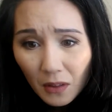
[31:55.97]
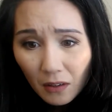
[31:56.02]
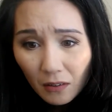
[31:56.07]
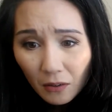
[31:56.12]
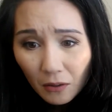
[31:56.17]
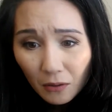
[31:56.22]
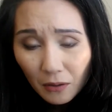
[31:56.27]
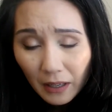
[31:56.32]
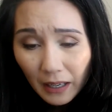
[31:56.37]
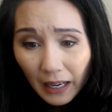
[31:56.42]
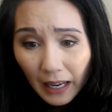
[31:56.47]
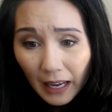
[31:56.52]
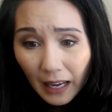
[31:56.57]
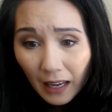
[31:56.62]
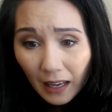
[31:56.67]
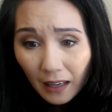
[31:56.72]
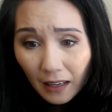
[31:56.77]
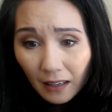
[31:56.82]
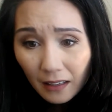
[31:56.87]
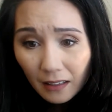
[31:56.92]

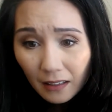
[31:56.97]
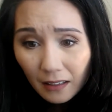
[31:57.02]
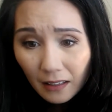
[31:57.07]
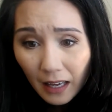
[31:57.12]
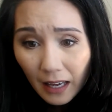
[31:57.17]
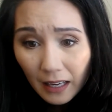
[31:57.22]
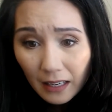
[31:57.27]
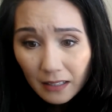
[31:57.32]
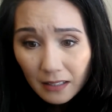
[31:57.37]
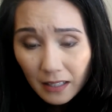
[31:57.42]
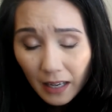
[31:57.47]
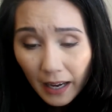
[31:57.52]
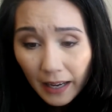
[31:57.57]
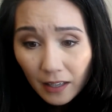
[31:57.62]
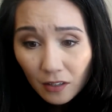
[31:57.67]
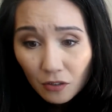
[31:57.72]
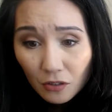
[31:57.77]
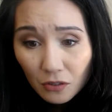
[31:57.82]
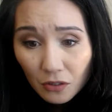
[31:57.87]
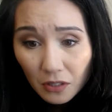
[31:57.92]
Okay. Yes, I
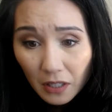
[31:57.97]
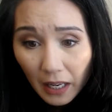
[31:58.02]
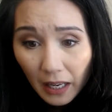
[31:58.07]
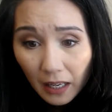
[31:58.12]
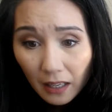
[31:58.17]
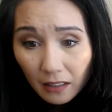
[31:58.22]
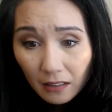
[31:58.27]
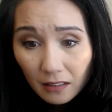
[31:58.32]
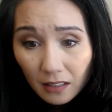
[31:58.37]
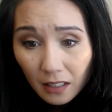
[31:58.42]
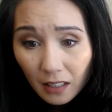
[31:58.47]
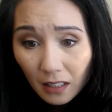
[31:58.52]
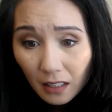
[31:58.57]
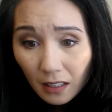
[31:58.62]
understand.